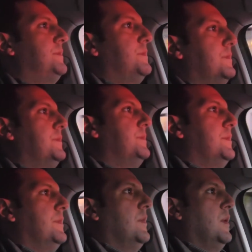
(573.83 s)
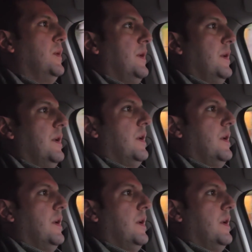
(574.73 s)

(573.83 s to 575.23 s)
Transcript: And you don't think you could be a little more